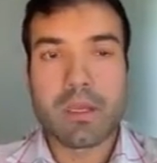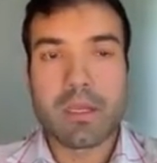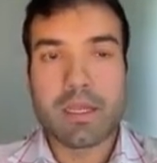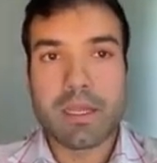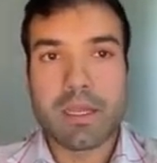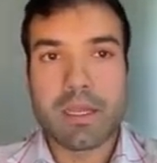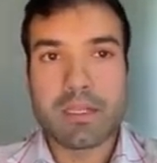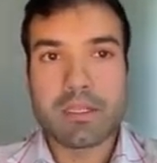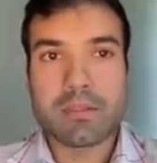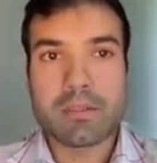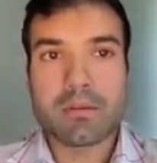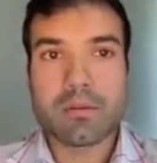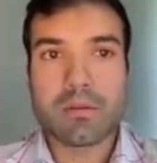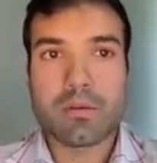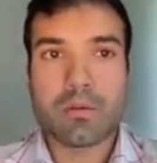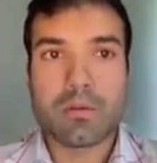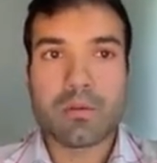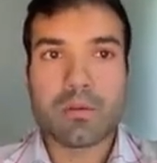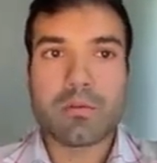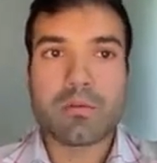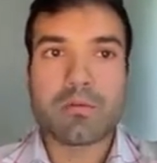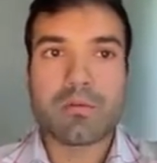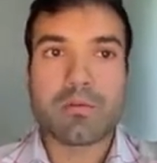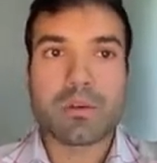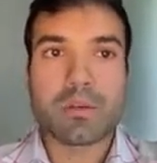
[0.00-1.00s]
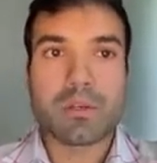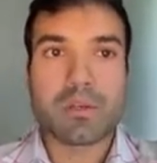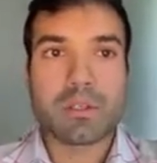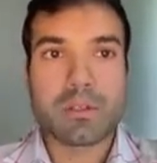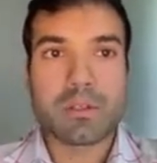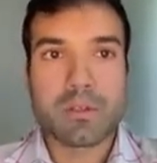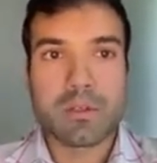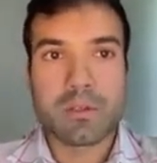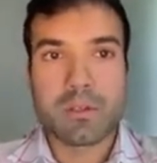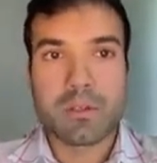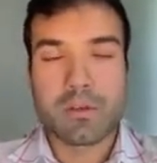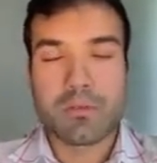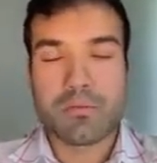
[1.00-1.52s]
Let's go
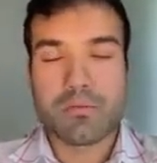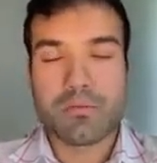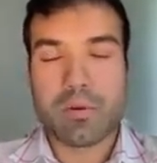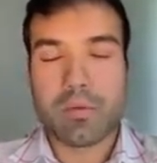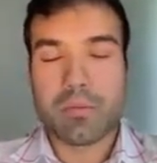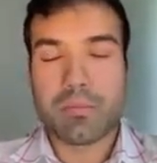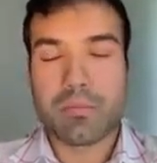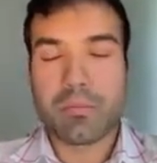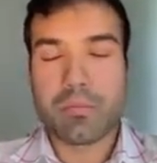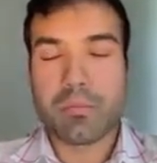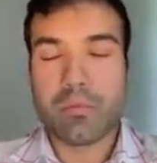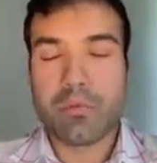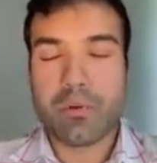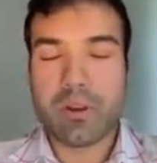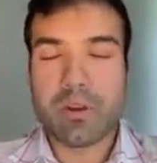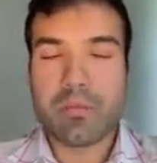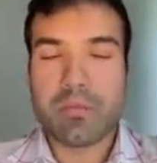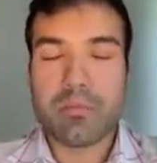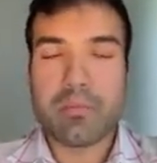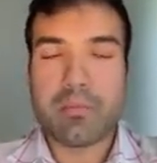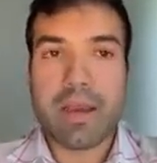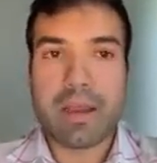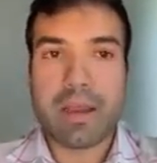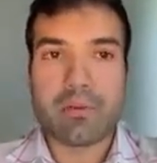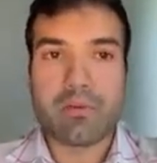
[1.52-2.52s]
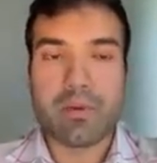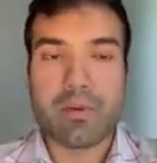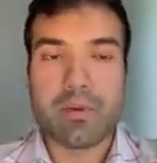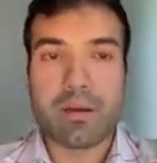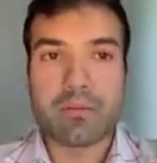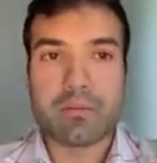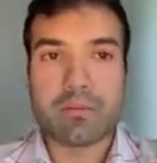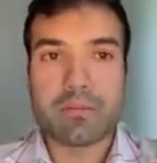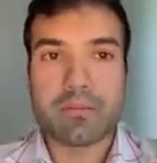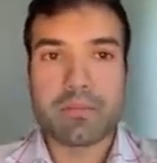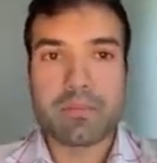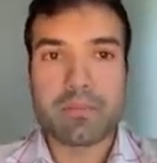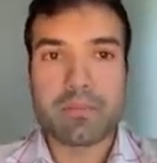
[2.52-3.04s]
first for a brief background.